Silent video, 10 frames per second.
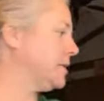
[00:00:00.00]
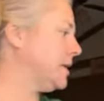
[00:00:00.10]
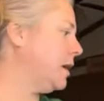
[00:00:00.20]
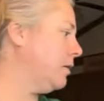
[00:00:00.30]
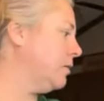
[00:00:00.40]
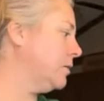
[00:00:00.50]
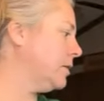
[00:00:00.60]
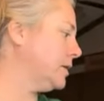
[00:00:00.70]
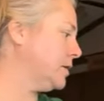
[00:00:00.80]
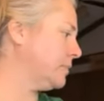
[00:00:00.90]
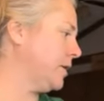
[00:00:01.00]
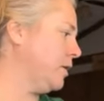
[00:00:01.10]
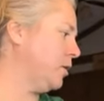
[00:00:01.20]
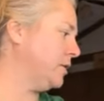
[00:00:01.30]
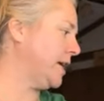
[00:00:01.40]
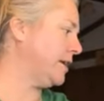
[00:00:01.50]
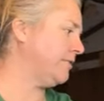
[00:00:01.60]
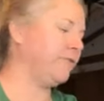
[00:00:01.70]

Excel. It took me all day